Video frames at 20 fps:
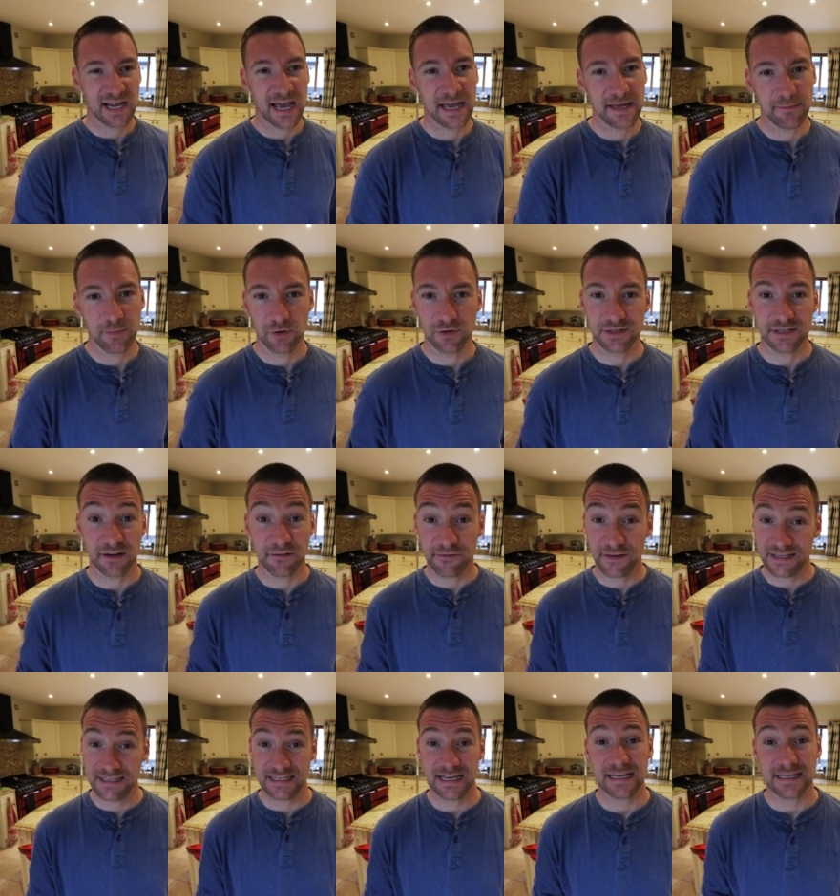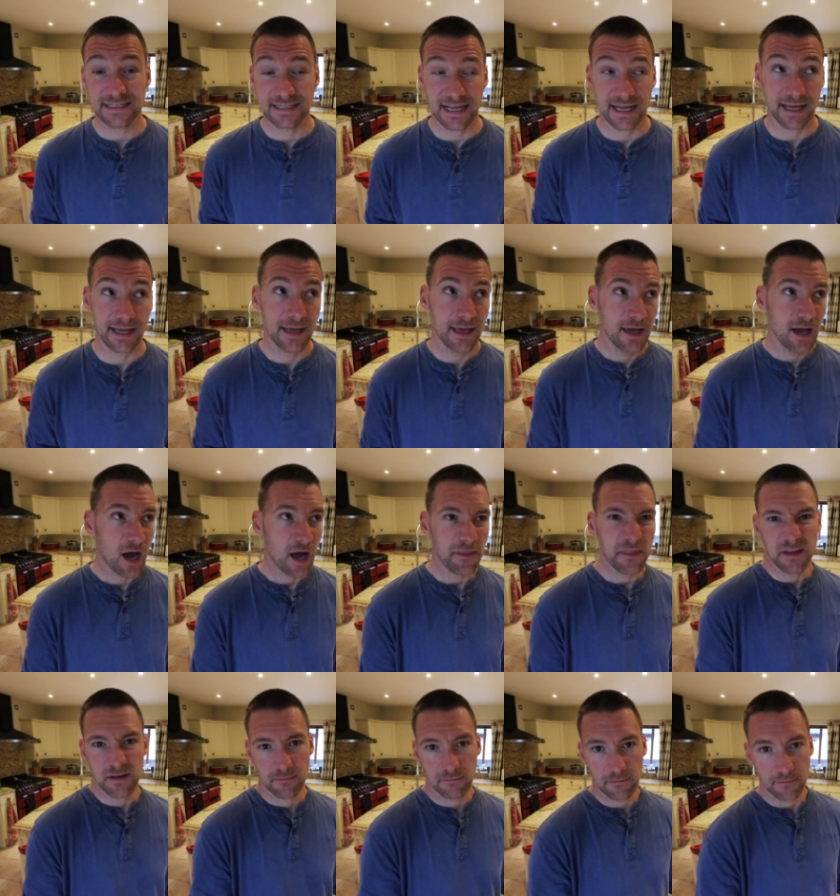skateboards are fantastic. I
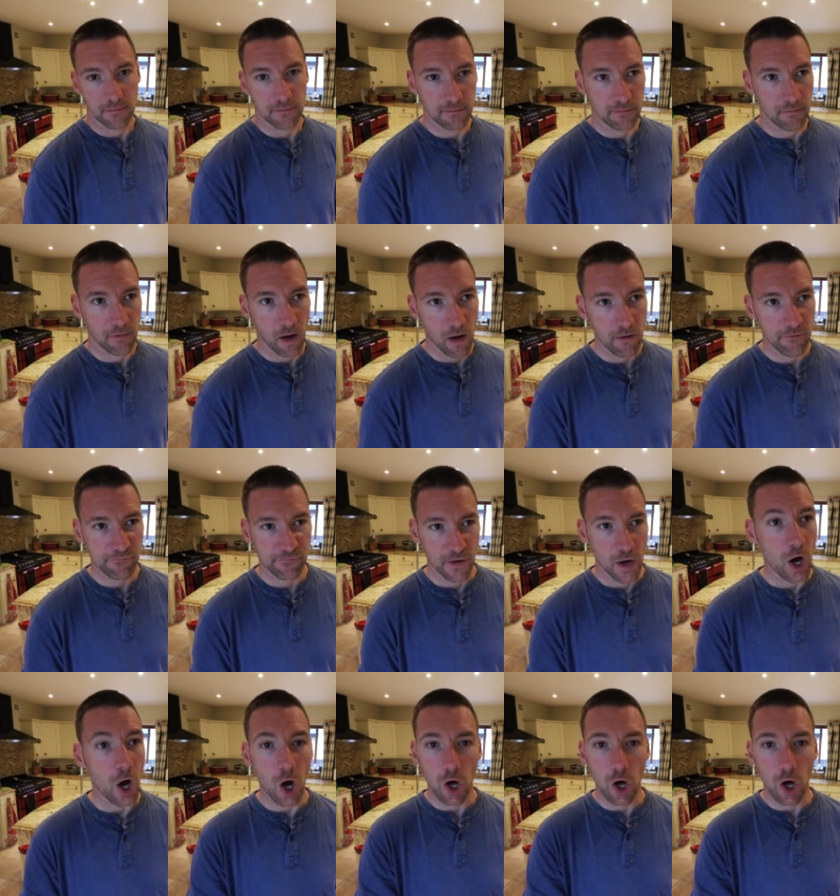think for